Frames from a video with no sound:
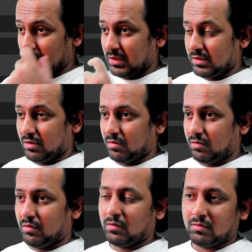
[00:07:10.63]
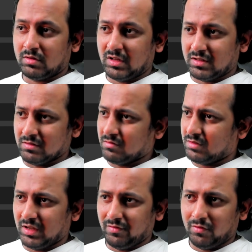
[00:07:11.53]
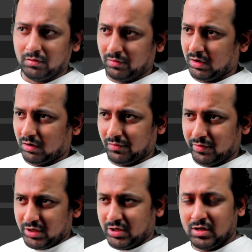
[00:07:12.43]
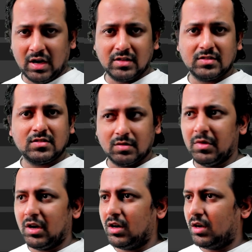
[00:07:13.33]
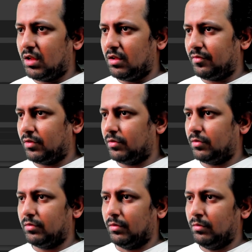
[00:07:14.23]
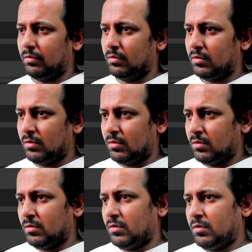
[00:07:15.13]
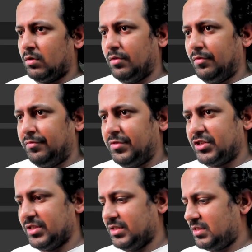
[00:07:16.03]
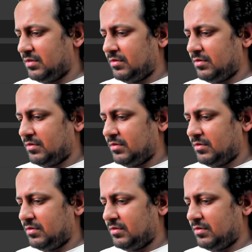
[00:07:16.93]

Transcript: So we got fish. And similarly, if you do fishes,